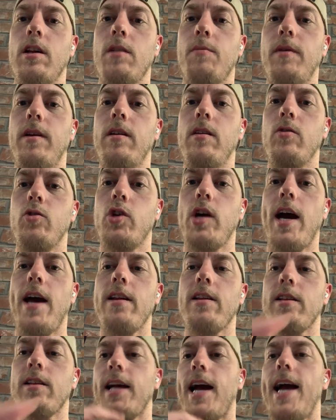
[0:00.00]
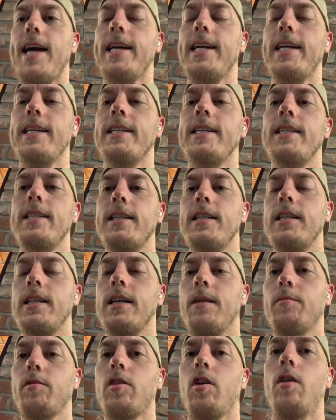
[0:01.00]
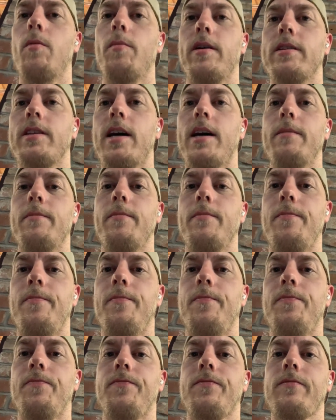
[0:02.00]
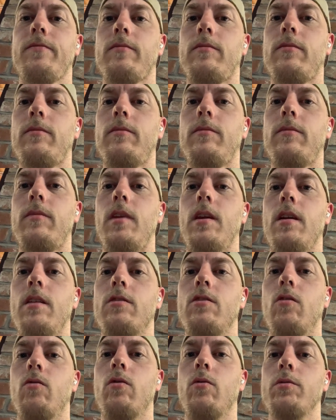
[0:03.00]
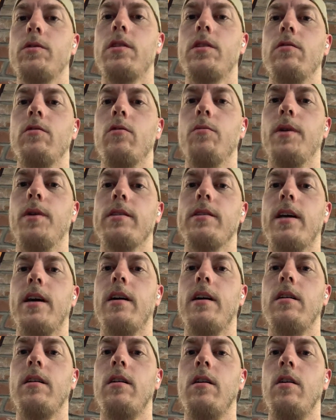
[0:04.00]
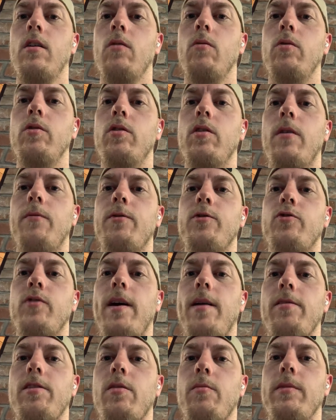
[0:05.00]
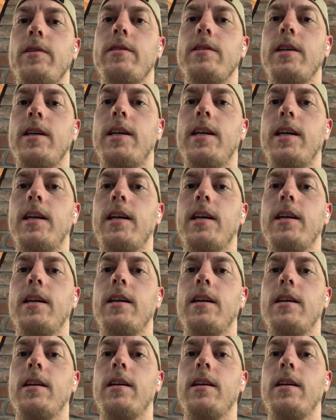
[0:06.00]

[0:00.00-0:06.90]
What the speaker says: Smitty, your chat is lagging. Sorry about that. Don't know what to do about that. Would you ever draft someone thinking,